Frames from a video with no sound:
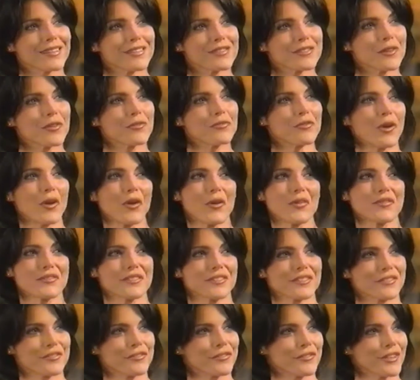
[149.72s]
so Rose
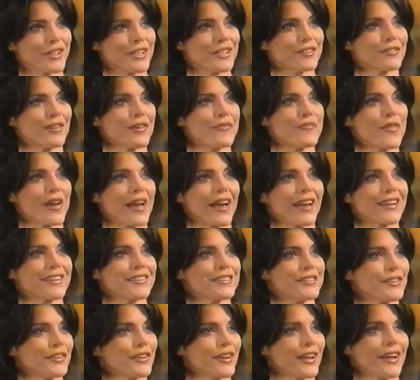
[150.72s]
is free to run back
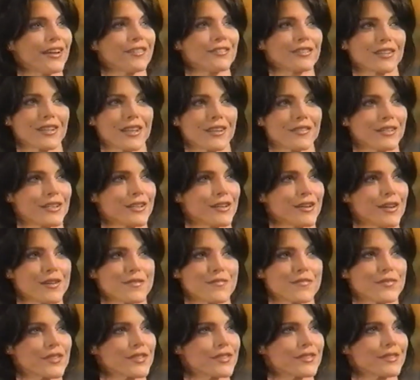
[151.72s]
into your ever-loving
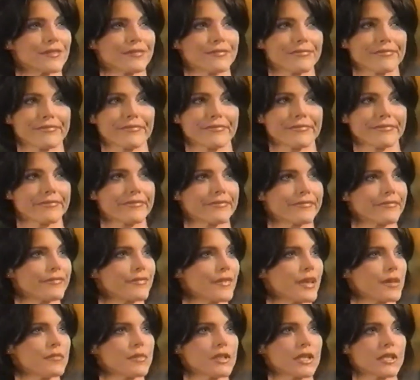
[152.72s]
arms?
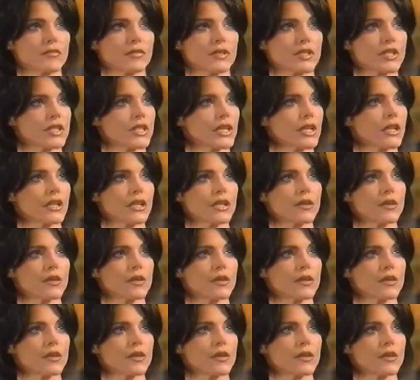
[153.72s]
I'm done with charity